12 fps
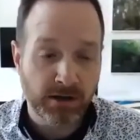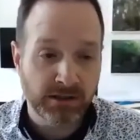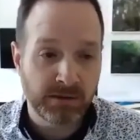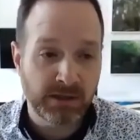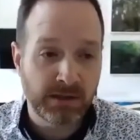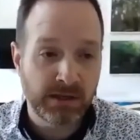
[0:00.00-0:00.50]
because
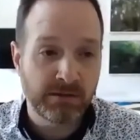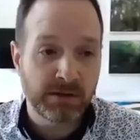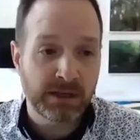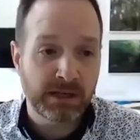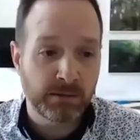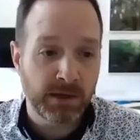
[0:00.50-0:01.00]
even
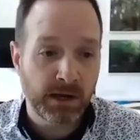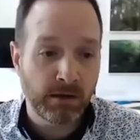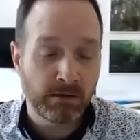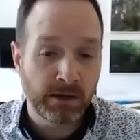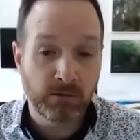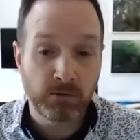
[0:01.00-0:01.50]
thinking
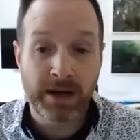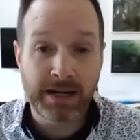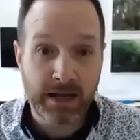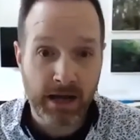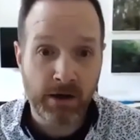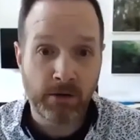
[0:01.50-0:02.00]
about like right
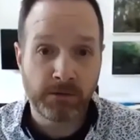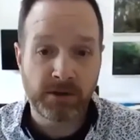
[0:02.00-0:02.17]
now,